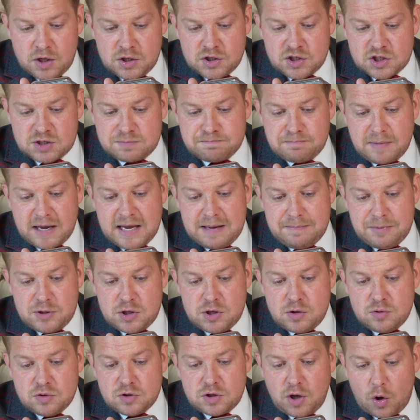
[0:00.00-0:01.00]
just maybe
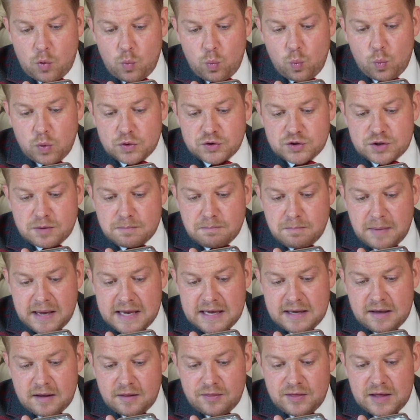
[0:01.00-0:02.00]
you don't want to
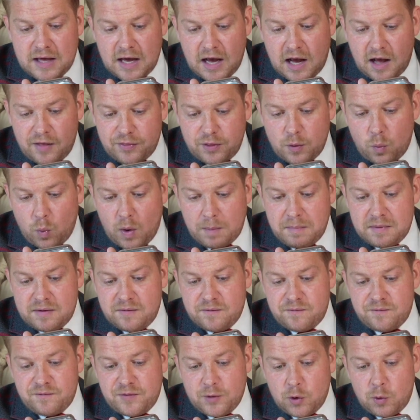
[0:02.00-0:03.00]
make the other
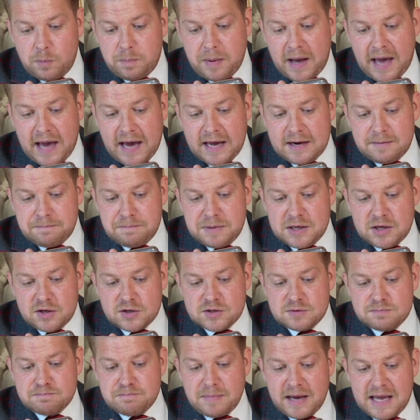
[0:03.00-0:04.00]
women feel bad
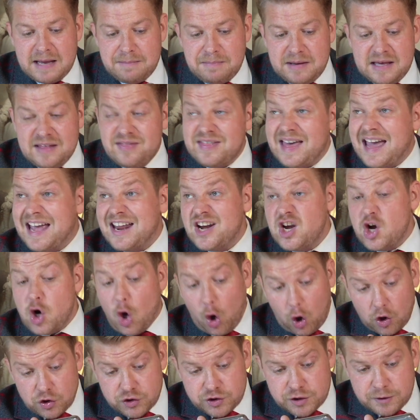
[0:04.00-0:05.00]
because maybe they're
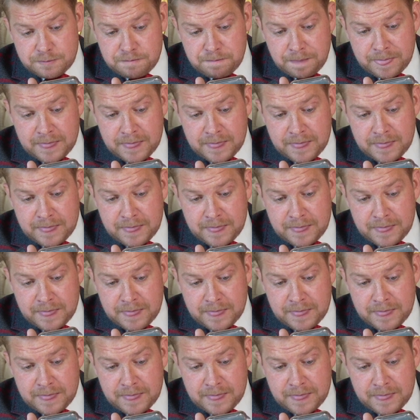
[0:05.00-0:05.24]
not.